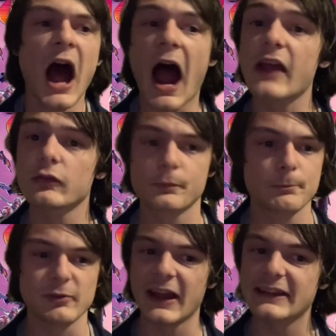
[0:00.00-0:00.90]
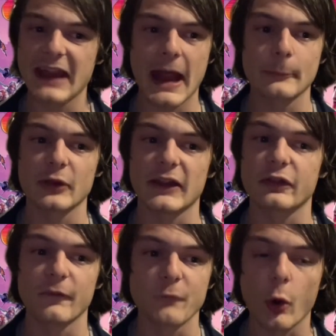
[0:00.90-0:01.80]
I played games like
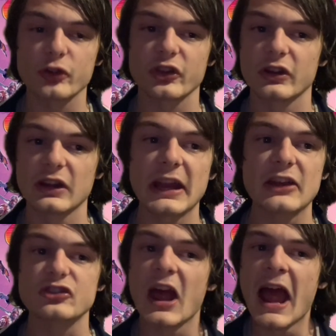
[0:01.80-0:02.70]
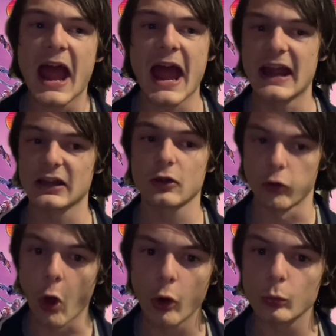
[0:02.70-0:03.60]
The Force Unleashed and
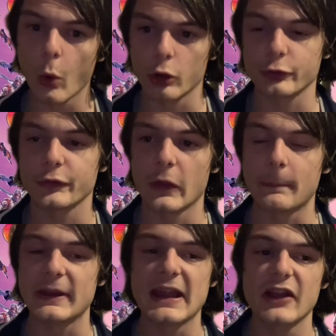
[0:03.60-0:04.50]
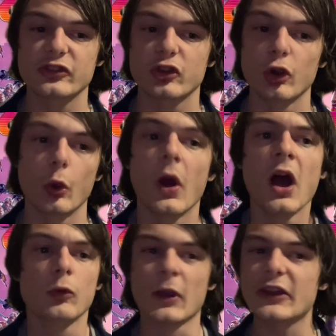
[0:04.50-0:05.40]
Clone Wars for the
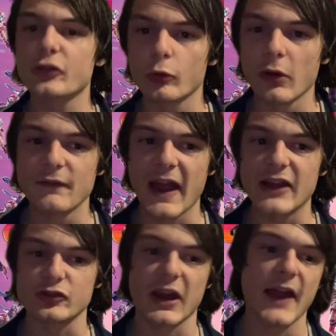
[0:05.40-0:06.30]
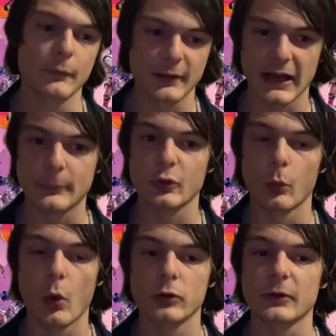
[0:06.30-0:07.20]
PS2. Racer Revenge. I haven't played Episode
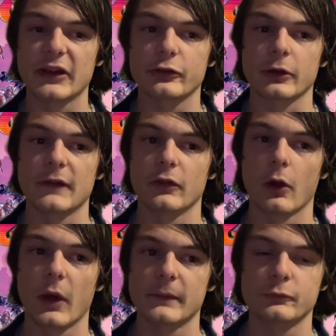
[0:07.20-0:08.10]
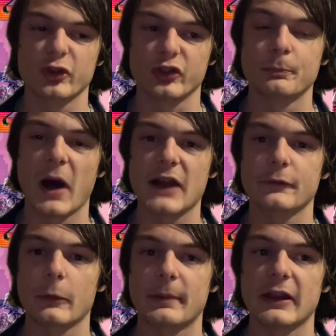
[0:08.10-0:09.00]
1 Racer, even though I just bought it
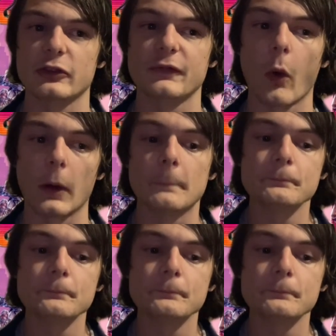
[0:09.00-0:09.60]
for the PS4.